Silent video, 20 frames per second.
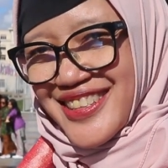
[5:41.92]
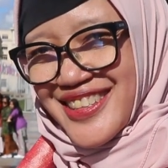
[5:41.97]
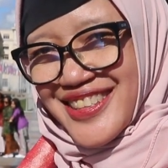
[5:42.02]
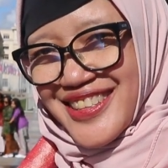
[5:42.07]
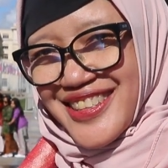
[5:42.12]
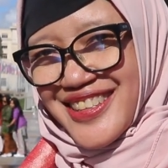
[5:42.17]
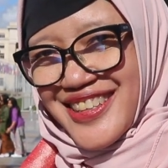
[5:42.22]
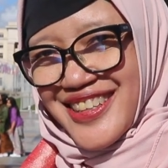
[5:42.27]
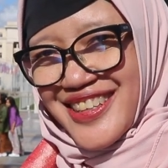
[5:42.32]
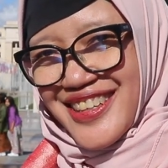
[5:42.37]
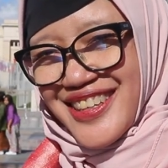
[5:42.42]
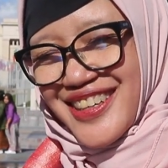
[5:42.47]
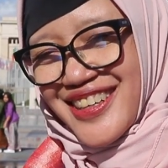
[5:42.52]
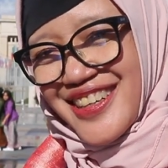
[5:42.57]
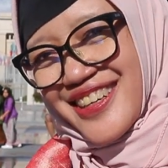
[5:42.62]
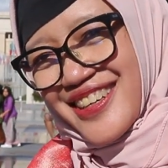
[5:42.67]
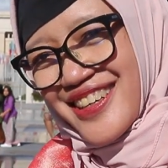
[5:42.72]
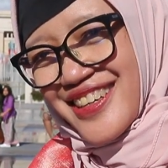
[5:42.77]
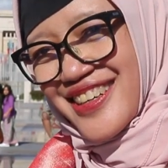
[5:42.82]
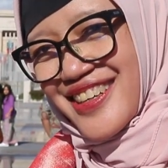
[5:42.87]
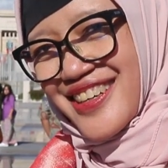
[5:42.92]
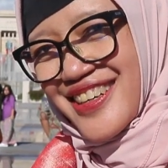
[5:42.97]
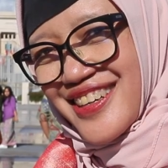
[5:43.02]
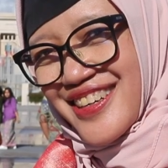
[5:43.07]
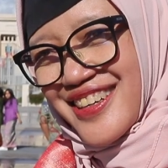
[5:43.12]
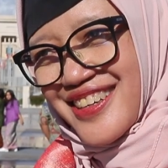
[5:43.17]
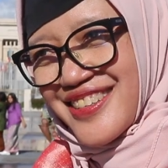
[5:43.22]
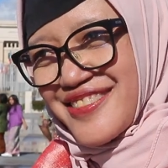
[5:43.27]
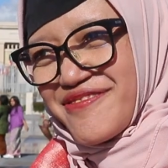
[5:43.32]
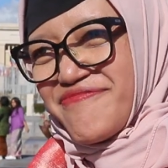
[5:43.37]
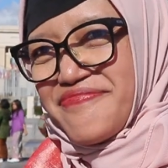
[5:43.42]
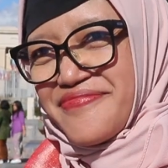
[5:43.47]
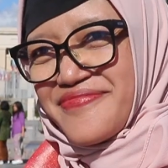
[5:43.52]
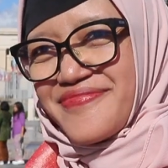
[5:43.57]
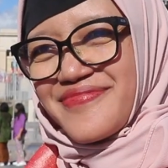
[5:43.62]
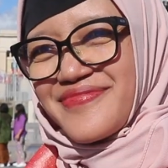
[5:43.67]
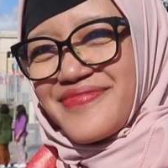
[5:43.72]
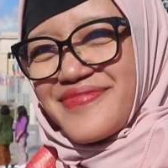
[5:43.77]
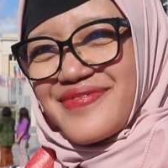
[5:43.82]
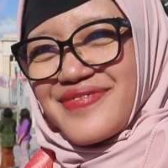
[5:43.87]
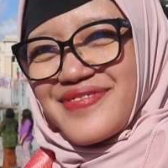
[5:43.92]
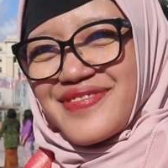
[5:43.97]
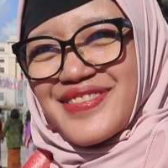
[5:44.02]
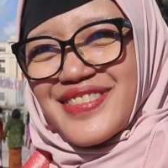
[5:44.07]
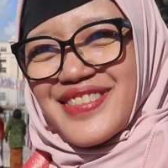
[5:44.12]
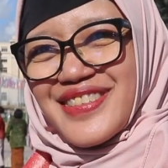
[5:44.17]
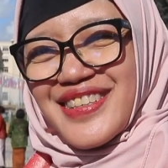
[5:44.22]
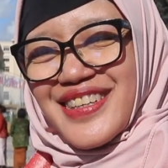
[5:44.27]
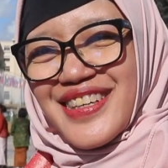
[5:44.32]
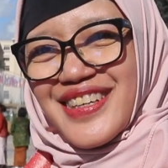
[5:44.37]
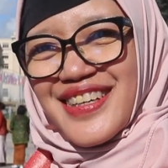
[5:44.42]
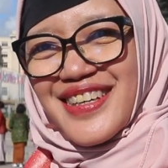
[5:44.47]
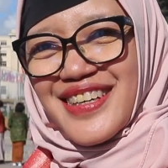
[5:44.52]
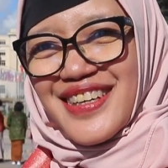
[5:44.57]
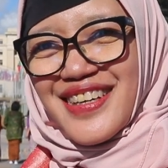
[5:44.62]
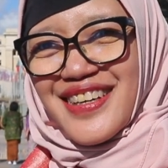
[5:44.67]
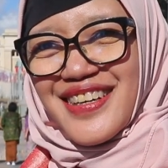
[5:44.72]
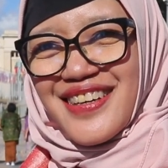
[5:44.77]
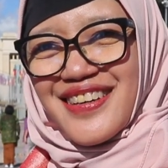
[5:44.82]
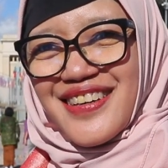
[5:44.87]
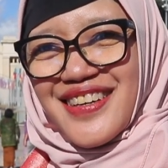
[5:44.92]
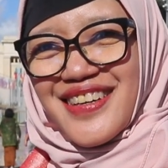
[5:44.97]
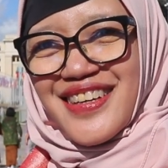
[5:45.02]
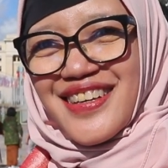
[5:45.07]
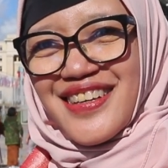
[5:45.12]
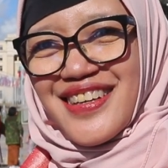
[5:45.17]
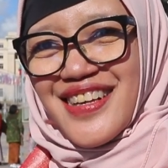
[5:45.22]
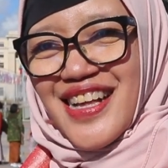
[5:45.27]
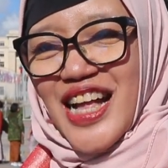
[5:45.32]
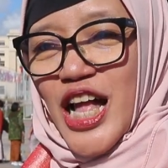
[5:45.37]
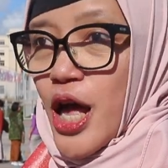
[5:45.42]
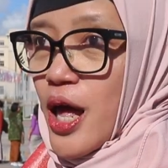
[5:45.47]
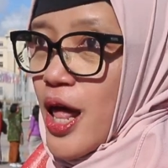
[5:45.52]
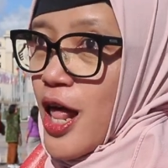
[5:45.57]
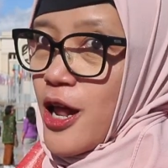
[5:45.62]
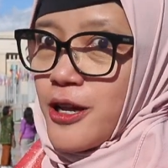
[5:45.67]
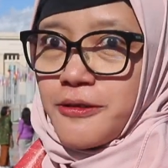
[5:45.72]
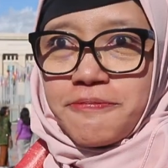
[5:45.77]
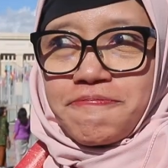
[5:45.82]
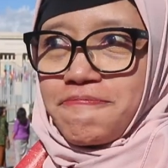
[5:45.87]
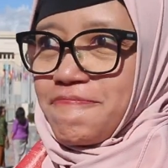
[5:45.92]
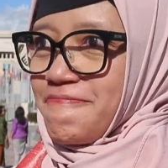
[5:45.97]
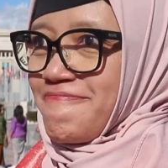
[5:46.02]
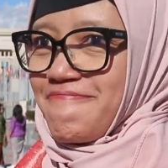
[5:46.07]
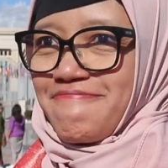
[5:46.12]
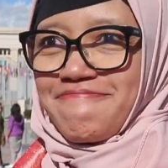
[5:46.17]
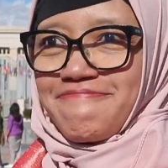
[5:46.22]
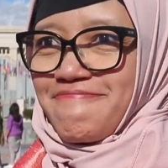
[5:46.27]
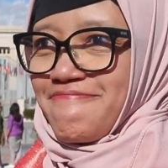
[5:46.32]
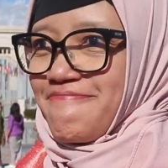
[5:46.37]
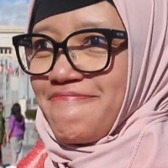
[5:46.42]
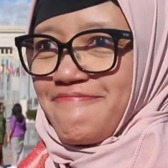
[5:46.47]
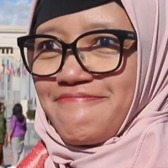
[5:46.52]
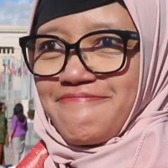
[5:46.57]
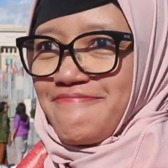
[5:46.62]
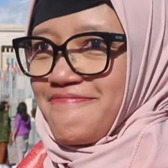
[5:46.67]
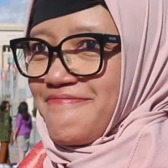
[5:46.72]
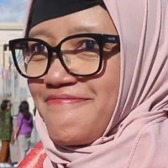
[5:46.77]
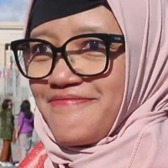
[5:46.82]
So I've heard that this is just for women, like promoting kebaya.